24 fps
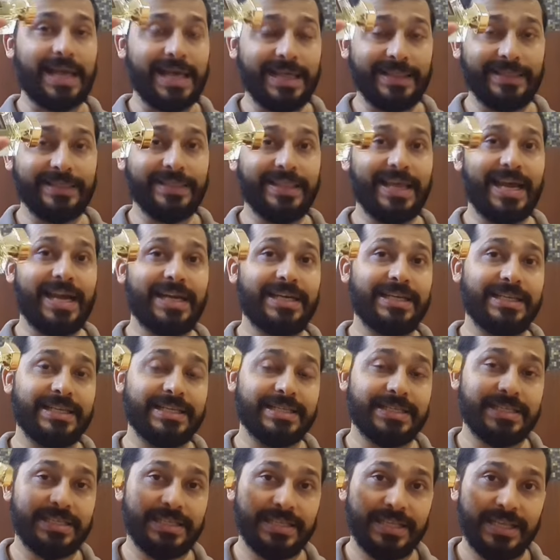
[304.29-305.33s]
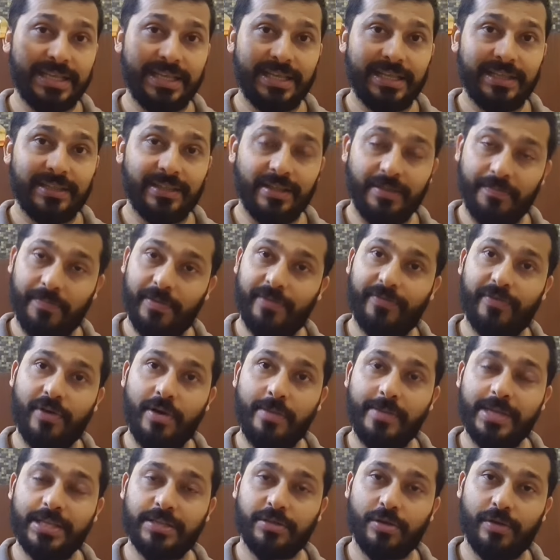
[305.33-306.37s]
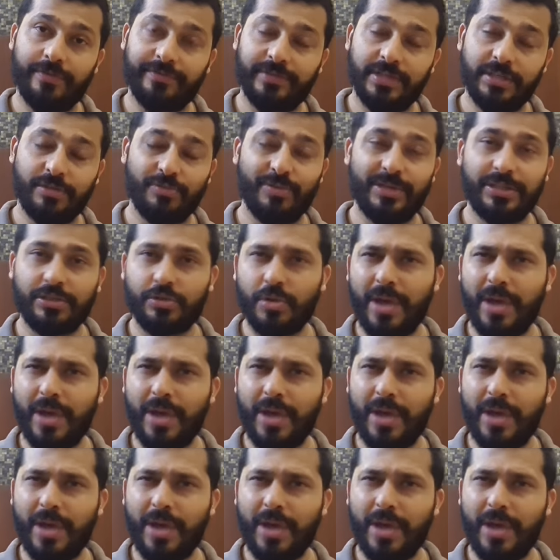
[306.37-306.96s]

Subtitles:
And that is the performance of this one.